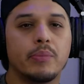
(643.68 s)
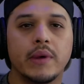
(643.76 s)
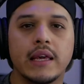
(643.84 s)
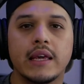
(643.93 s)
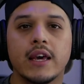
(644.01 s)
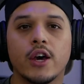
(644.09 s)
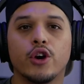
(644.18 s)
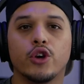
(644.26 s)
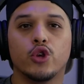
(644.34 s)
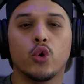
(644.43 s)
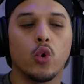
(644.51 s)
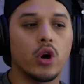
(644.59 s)
be
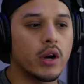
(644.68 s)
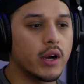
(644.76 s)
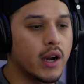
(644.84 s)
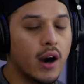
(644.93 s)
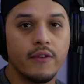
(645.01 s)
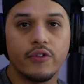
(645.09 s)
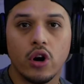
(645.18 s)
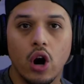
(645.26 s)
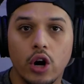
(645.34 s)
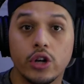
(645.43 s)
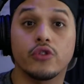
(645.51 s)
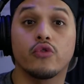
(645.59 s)
your cover
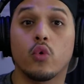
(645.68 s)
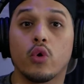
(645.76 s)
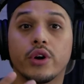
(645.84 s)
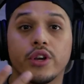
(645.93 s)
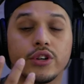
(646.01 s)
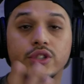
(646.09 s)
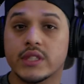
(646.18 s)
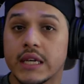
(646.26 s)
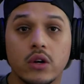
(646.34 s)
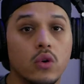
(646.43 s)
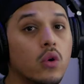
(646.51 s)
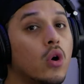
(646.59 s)
art for your
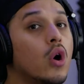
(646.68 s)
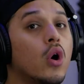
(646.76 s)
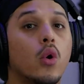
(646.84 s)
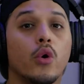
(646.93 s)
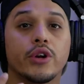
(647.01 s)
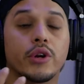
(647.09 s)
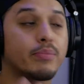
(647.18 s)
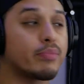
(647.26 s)
single or your